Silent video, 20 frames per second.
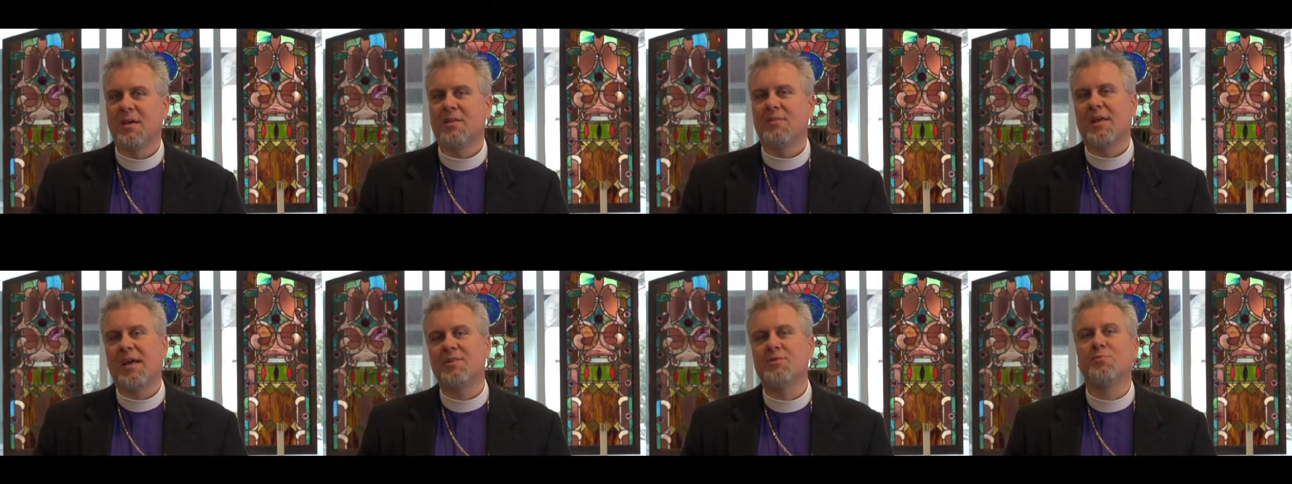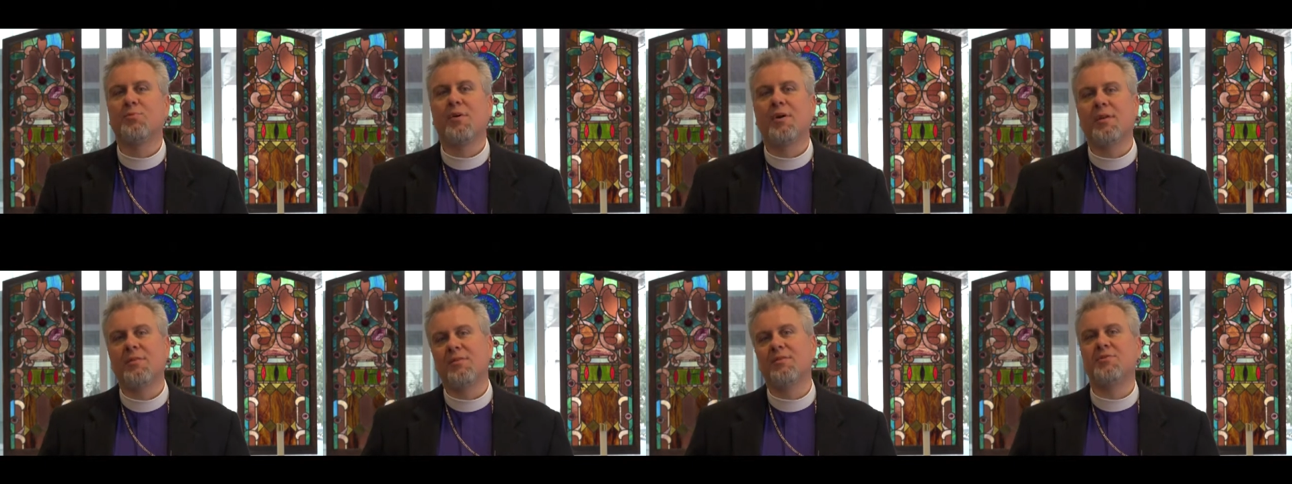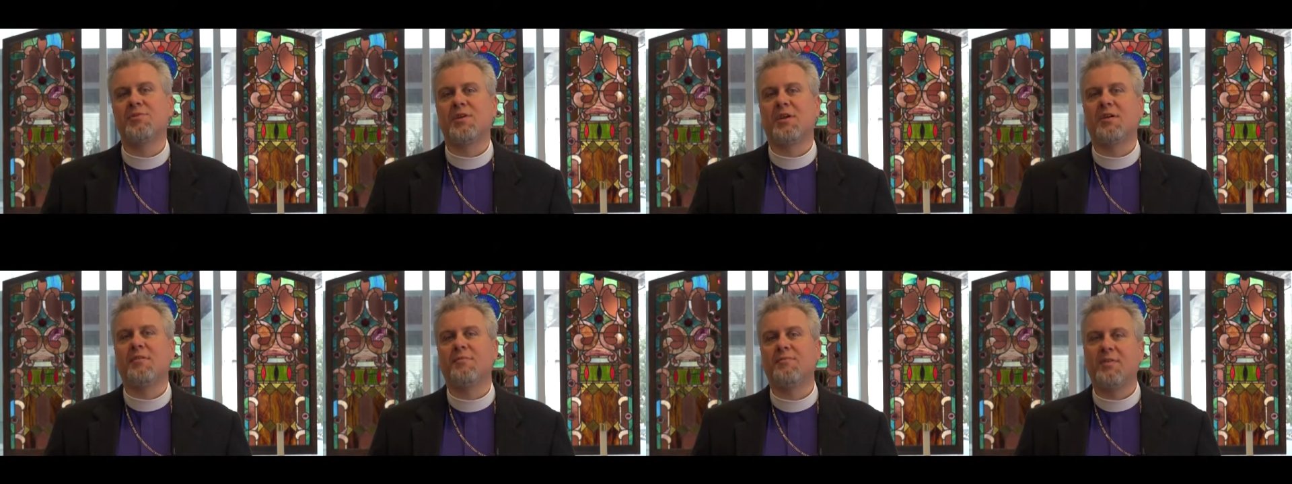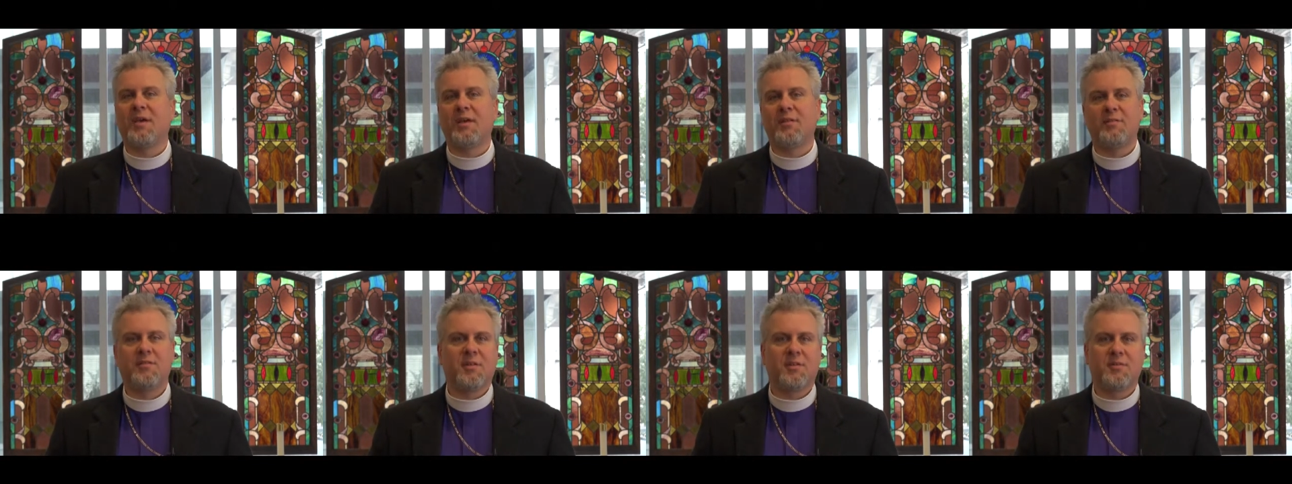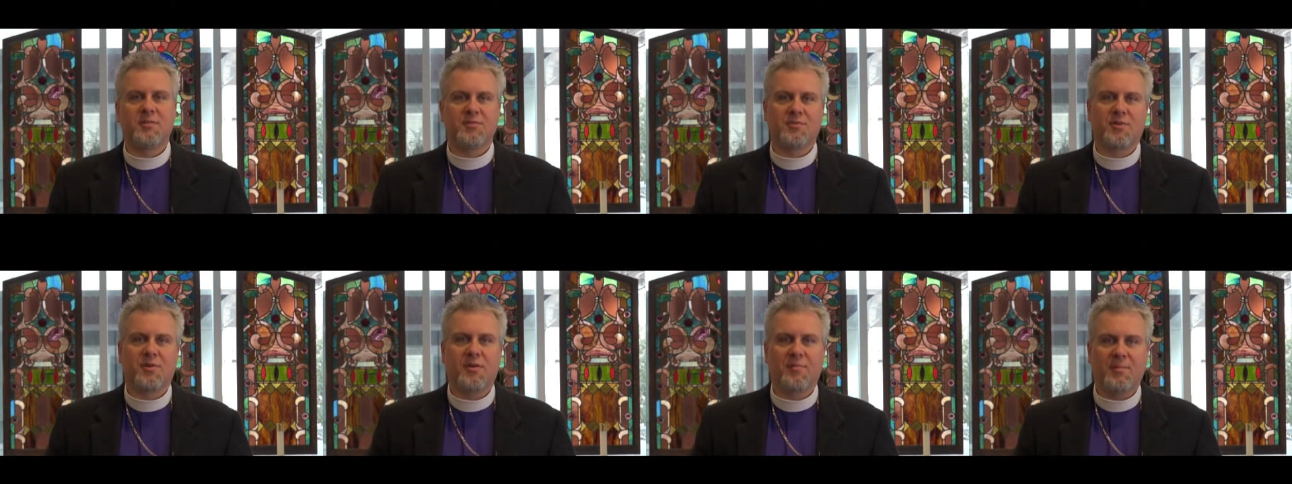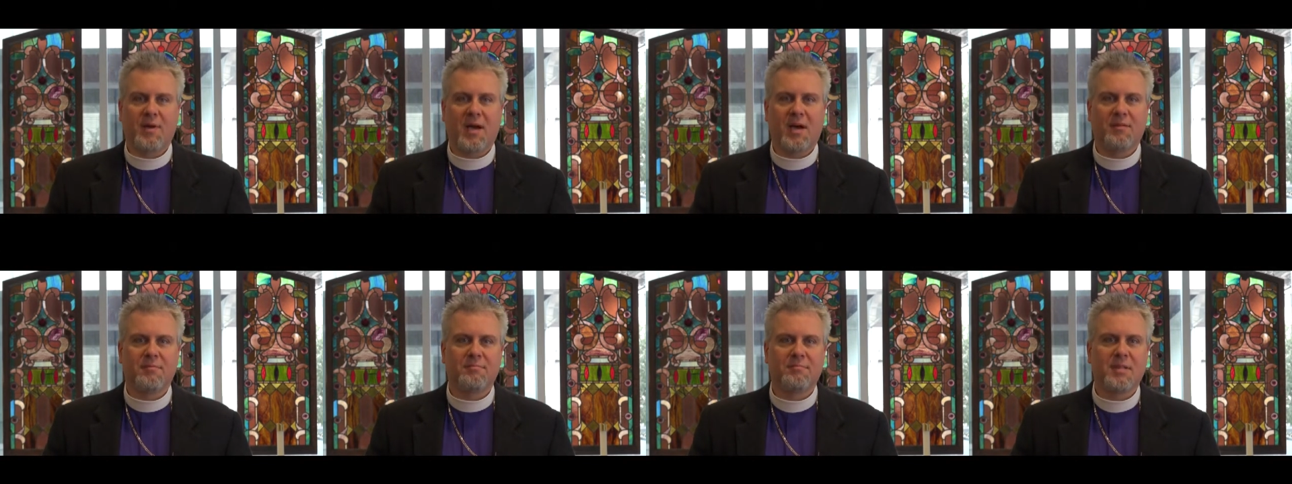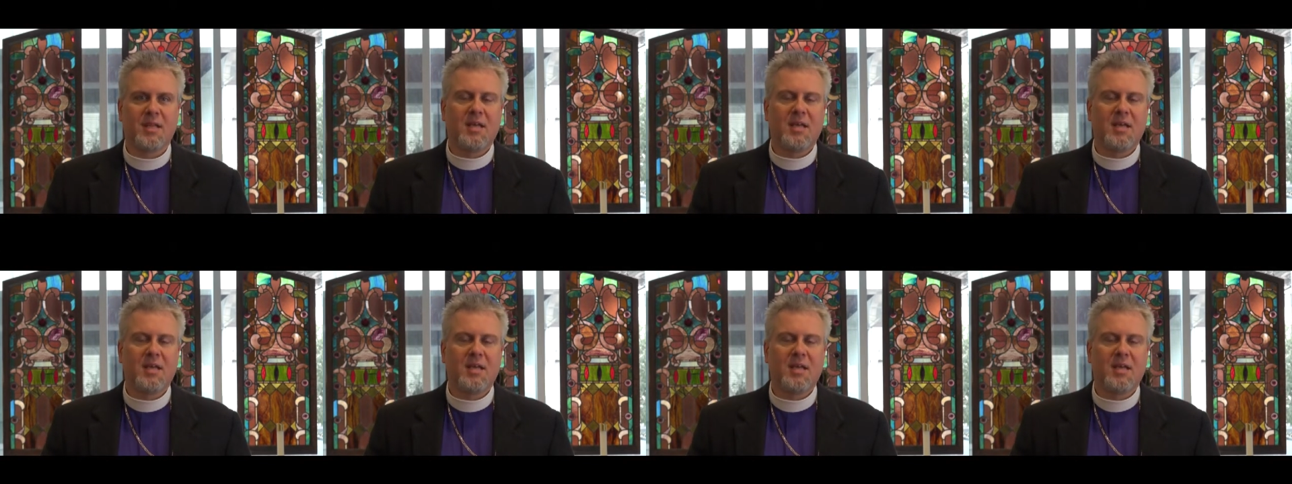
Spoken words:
That's what the Sharing Faith Dinners are about.